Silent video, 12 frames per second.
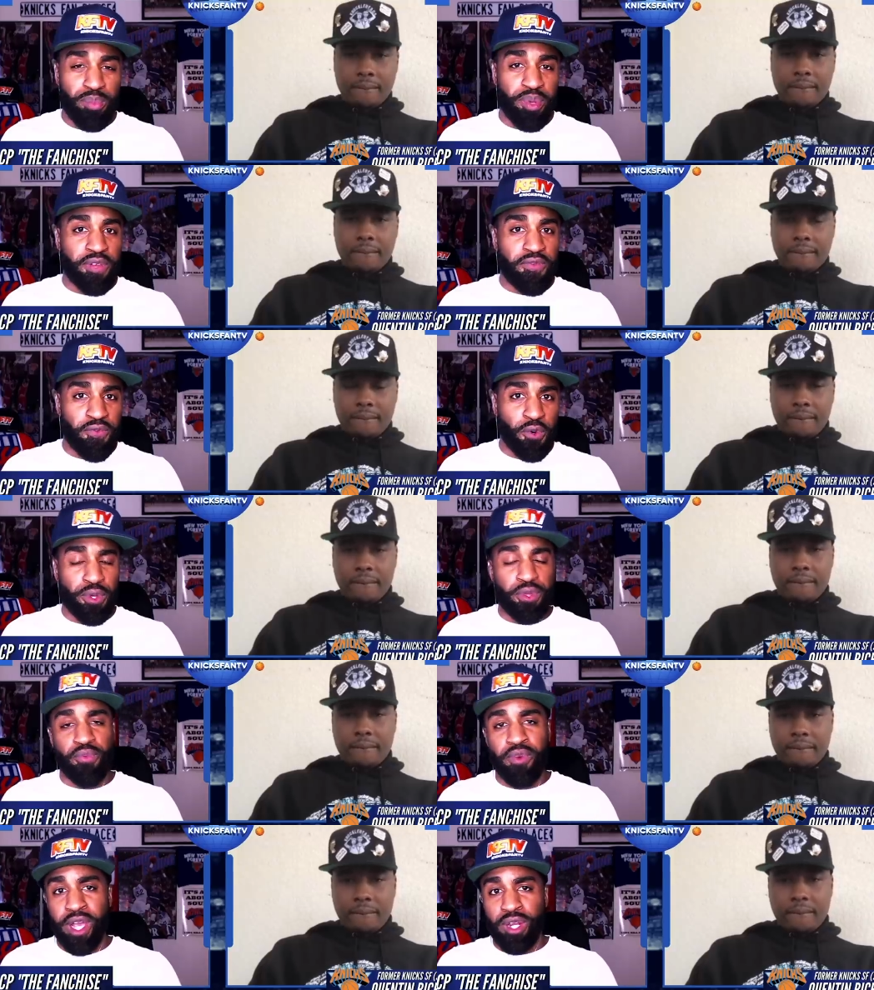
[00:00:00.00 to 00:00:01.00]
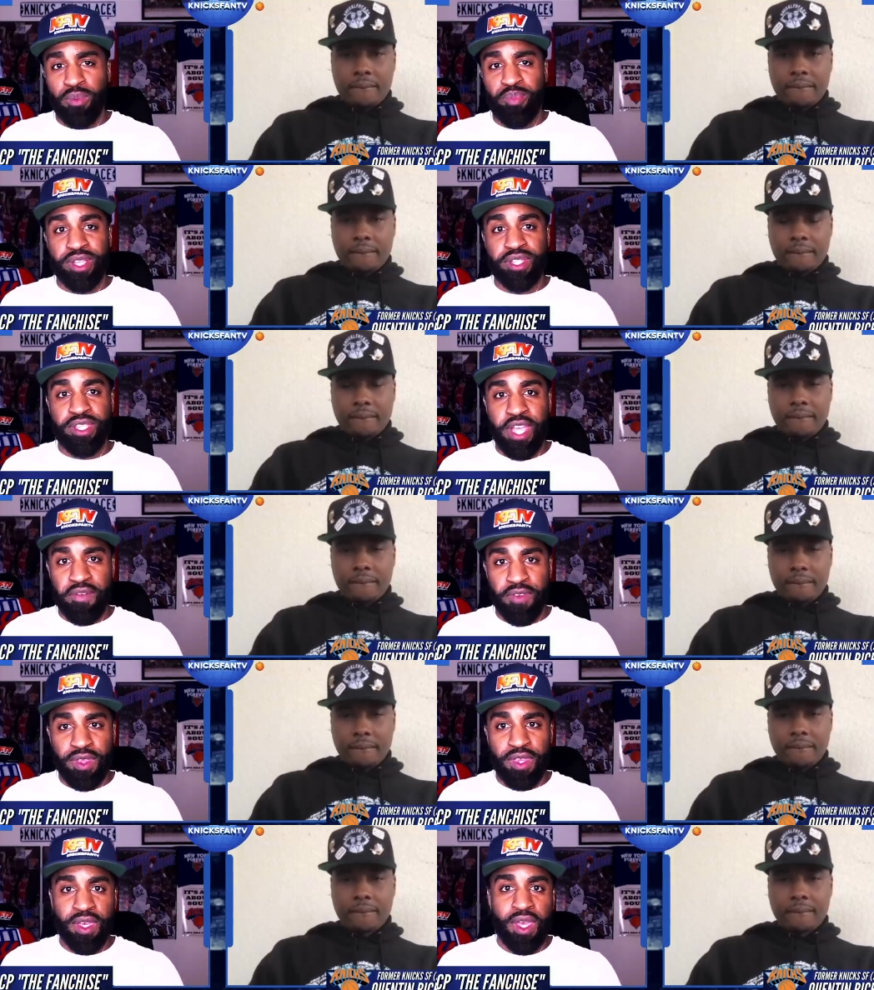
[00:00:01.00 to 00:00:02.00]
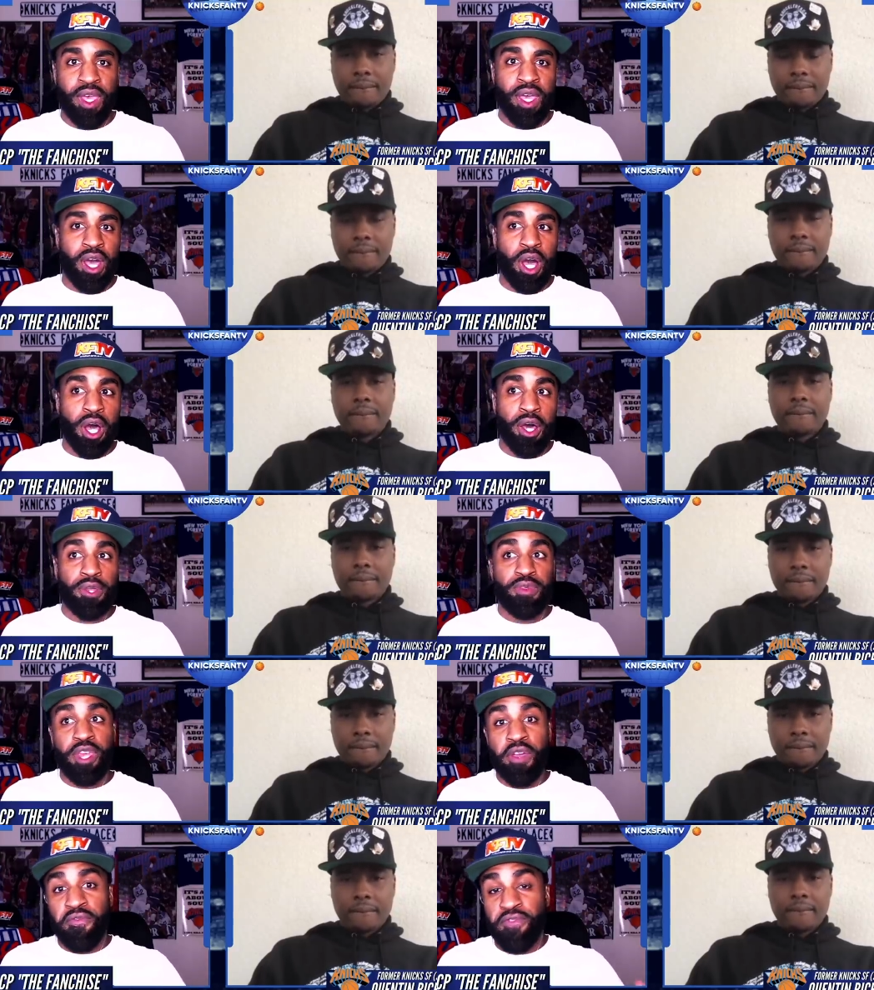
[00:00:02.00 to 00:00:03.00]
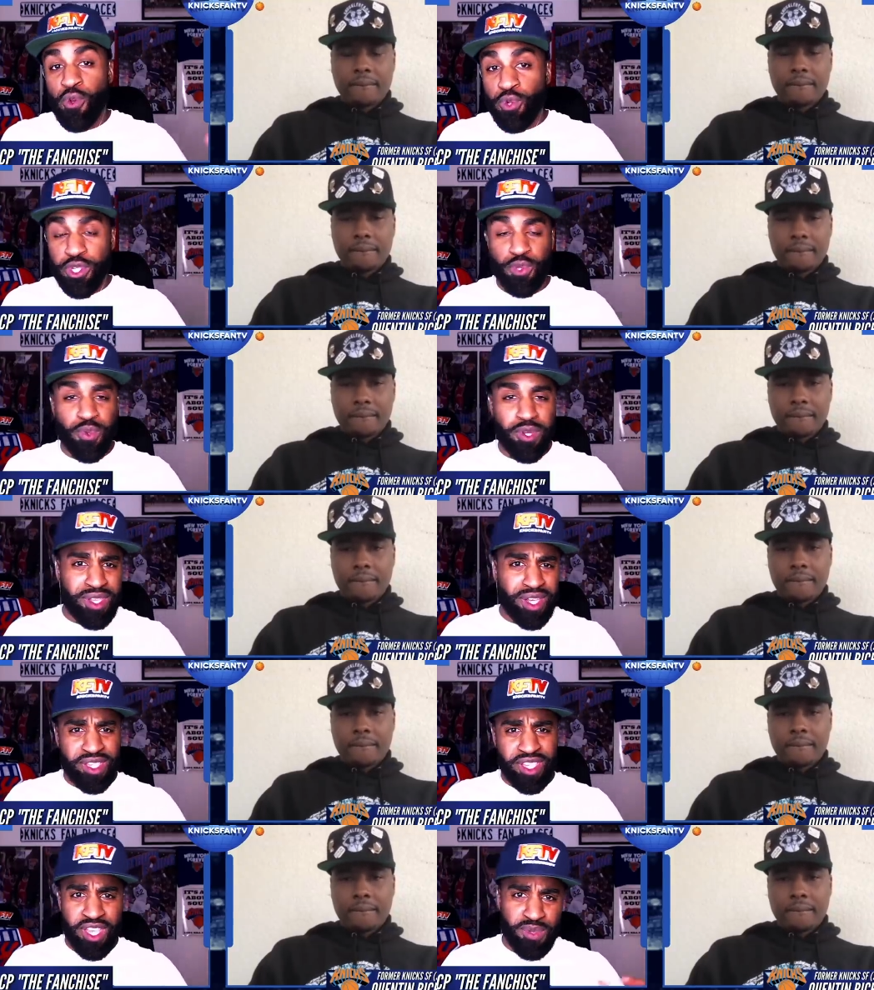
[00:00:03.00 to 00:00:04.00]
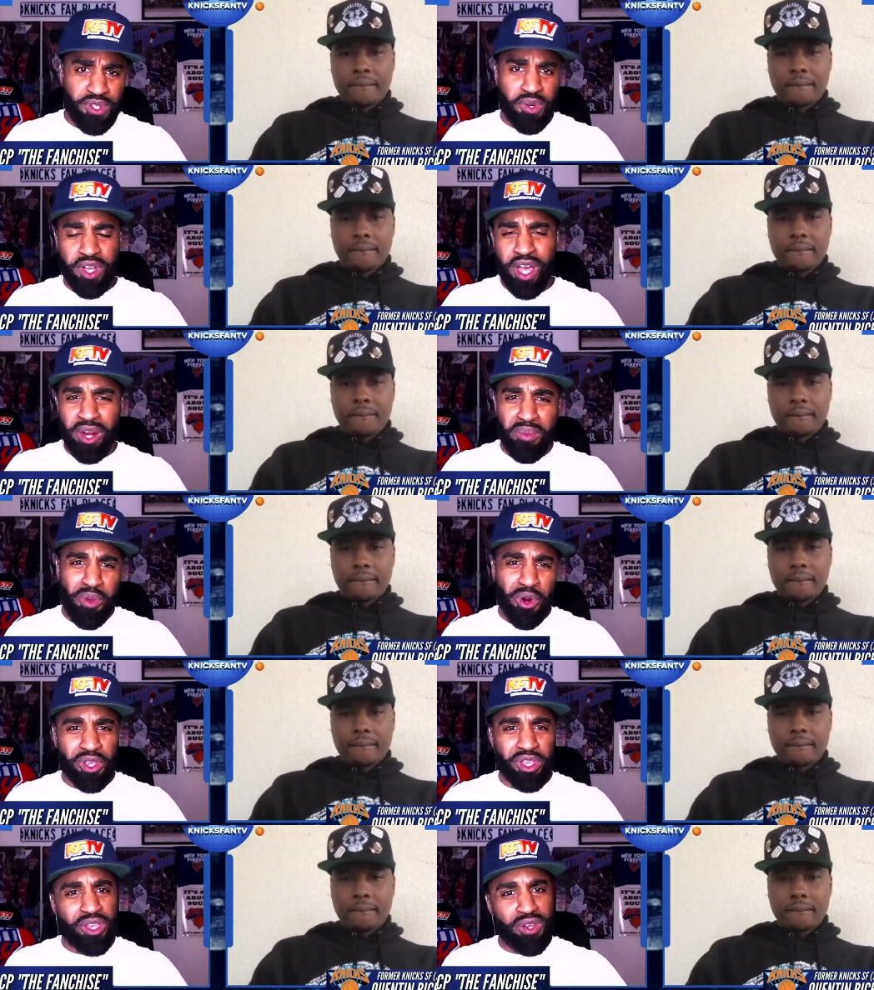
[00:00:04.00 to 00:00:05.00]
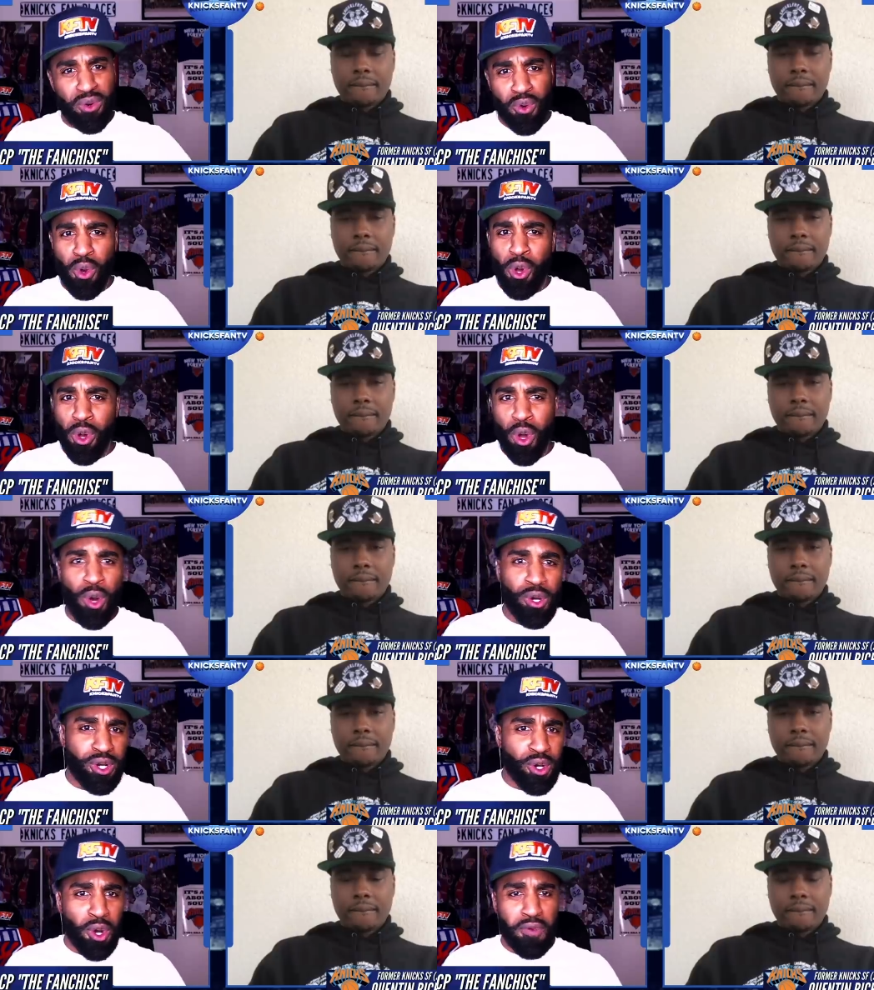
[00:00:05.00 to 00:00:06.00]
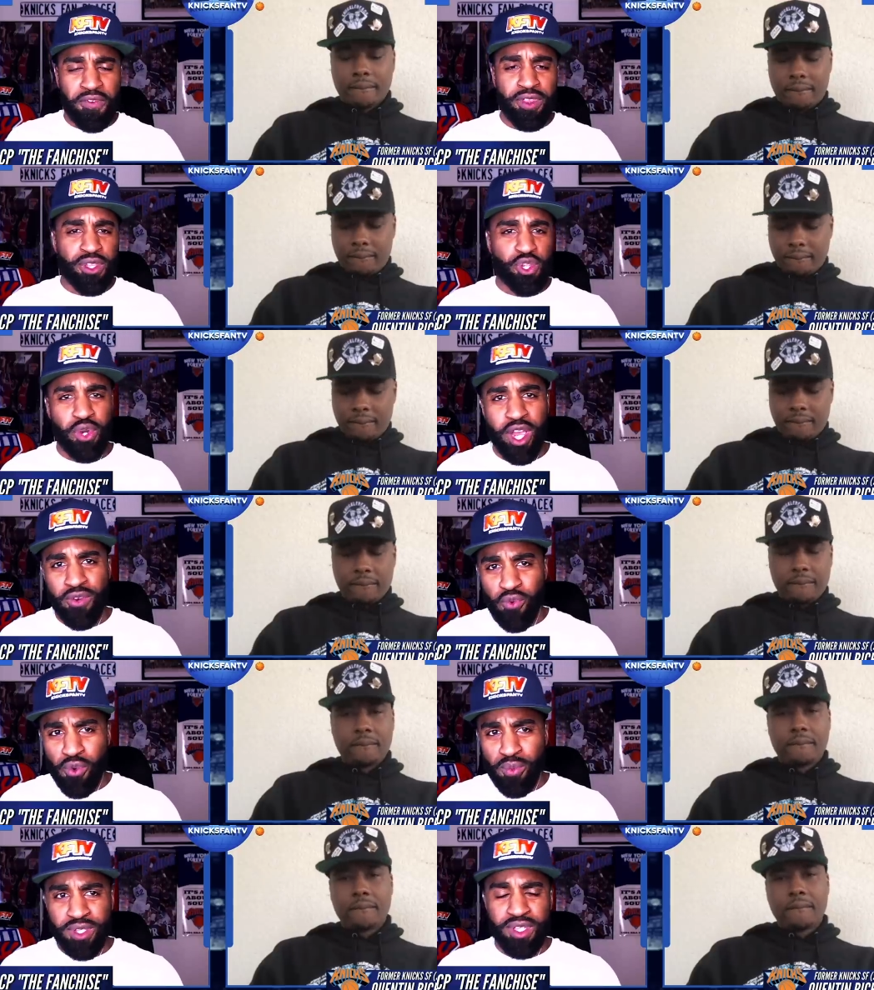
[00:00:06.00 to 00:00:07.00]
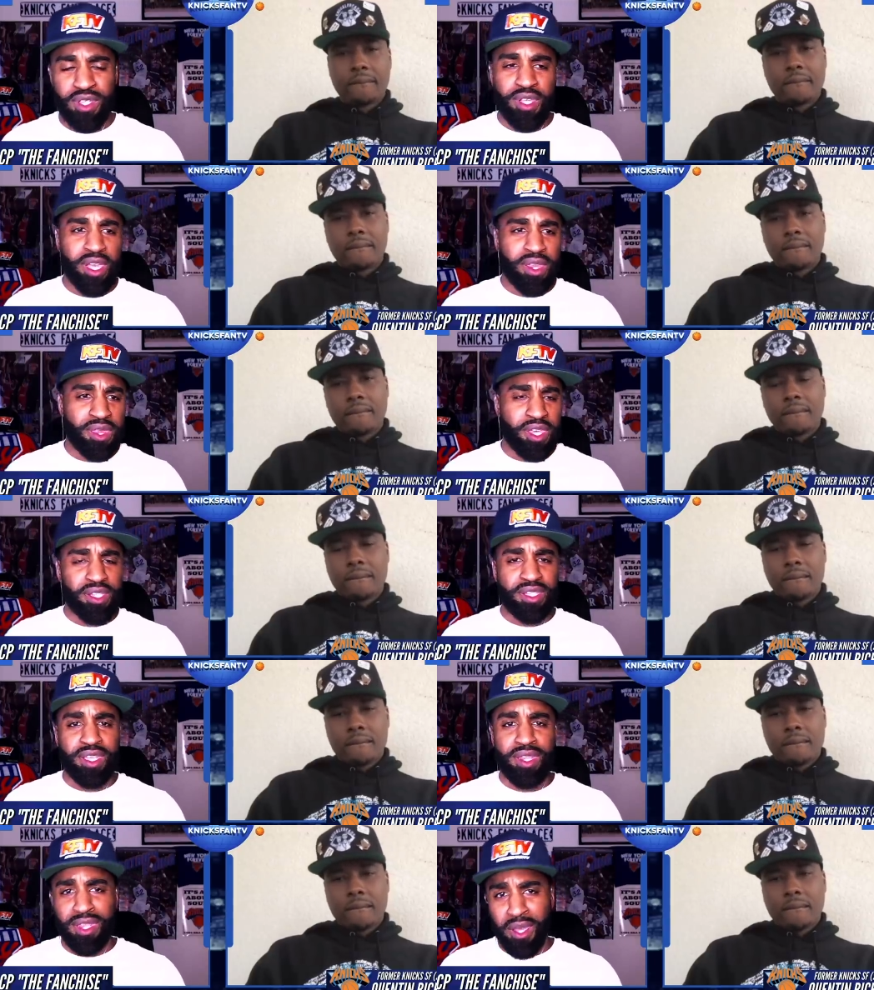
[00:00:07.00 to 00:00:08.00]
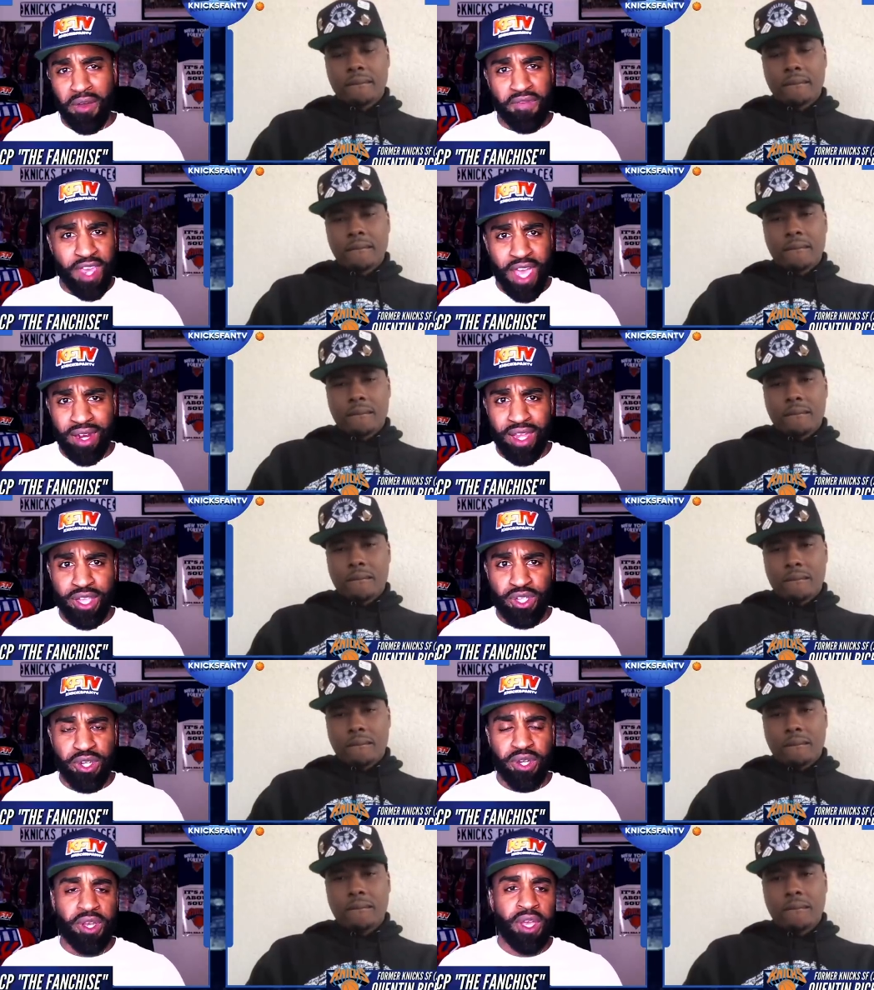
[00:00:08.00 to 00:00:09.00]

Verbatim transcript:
Speaker 1: picked fourth, Randle picked seventh. Uh, their futures with their team still kind of murky, you know, on and off in the trade rumors and, and things of that nature.